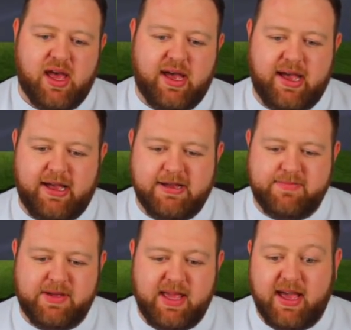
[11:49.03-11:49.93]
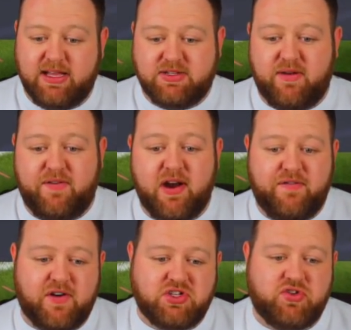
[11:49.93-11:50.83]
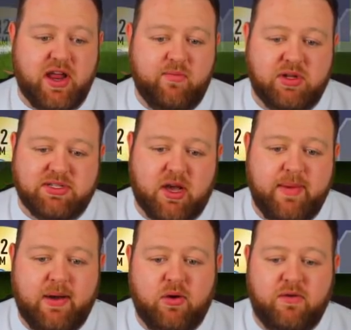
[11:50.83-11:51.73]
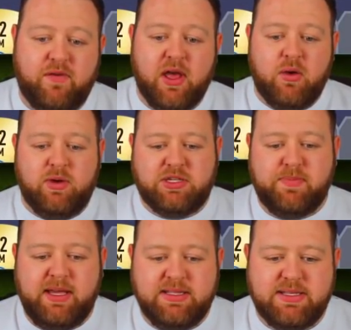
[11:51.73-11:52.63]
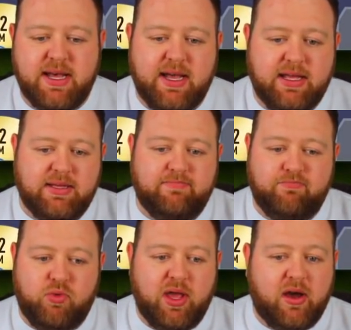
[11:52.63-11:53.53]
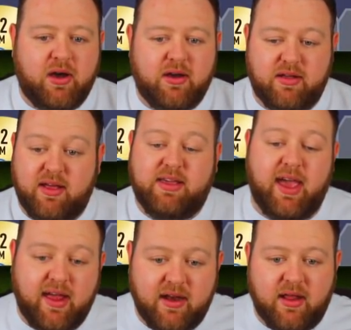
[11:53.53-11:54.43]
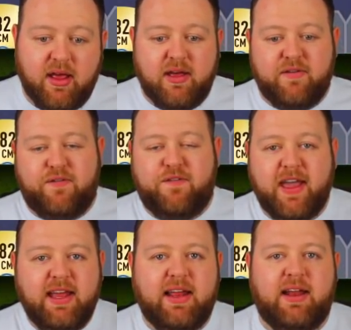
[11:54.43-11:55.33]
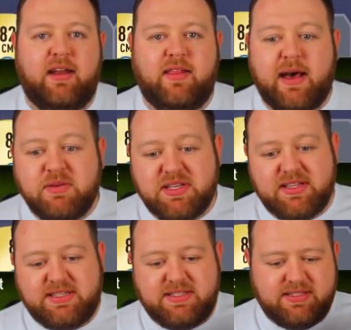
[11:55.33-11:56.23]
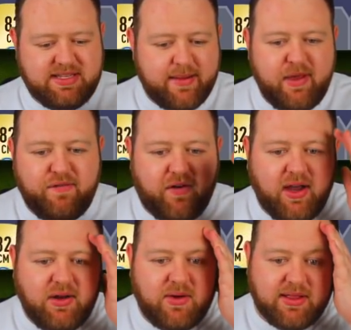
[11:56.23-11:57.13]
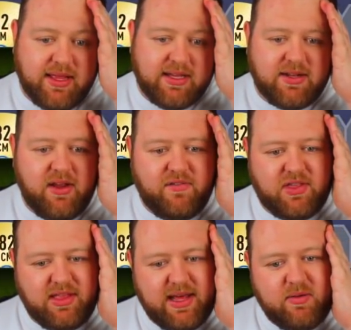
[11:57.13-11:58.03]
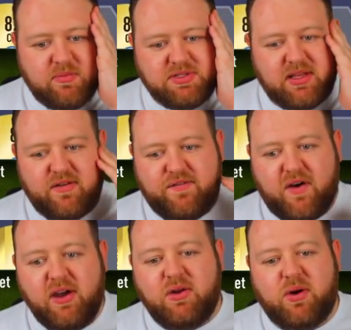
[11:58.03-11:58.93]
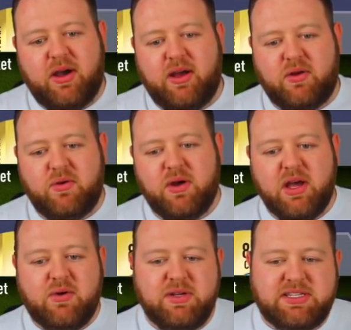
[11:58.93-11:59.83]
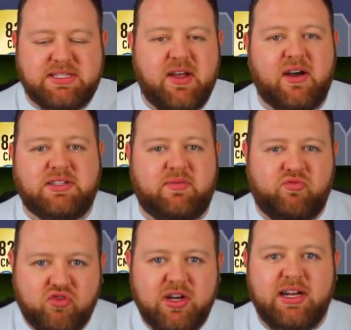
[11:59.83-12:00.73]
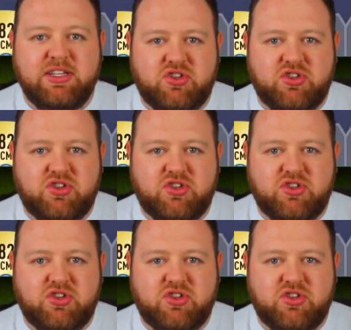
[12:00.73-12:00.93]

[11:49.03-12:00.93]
Uh, but yeah, so a very frustrating one to come out of, which means that we are, again, failing. That was at the semi-final, I think. I don't even think that one was at the final hurdle, which sucks. I'm really